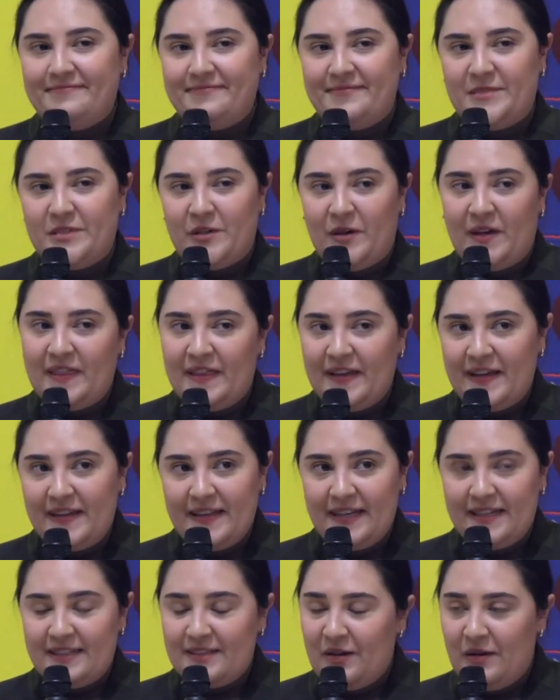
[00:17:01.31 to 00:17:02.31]
So I think
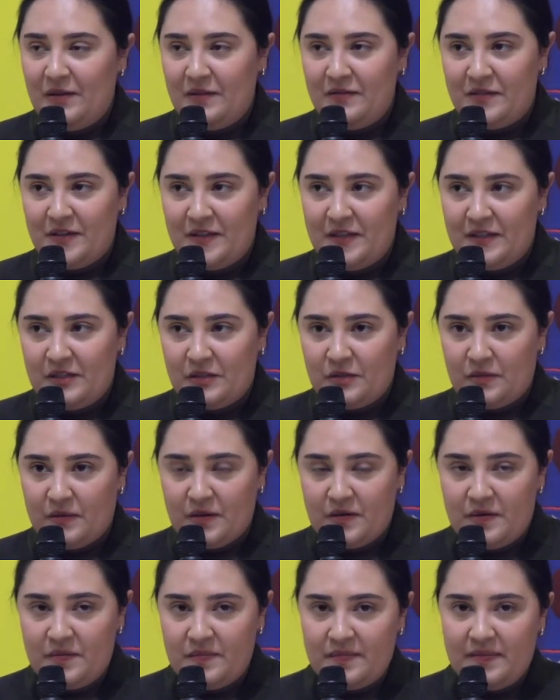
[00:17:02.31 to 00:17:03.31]
that's all for this
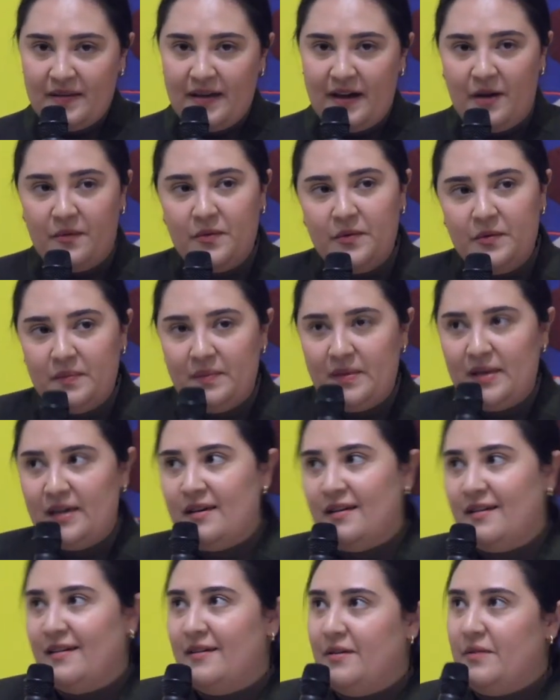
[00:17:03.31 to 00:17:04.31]
room. I will
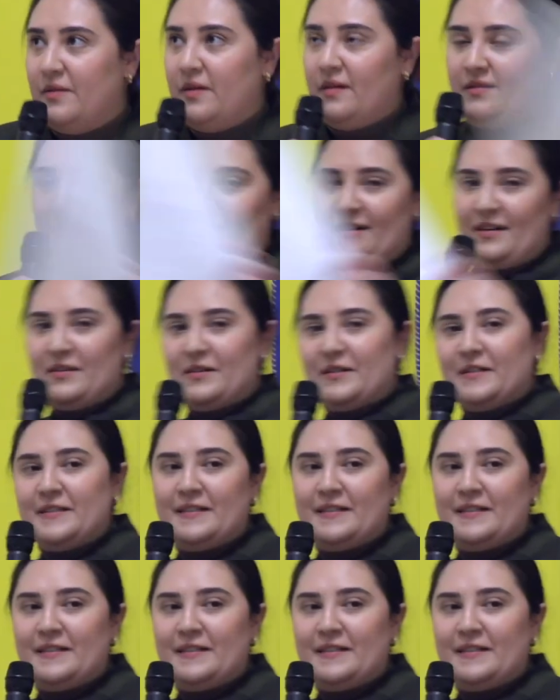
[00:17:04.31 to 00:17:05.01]
meet you on the other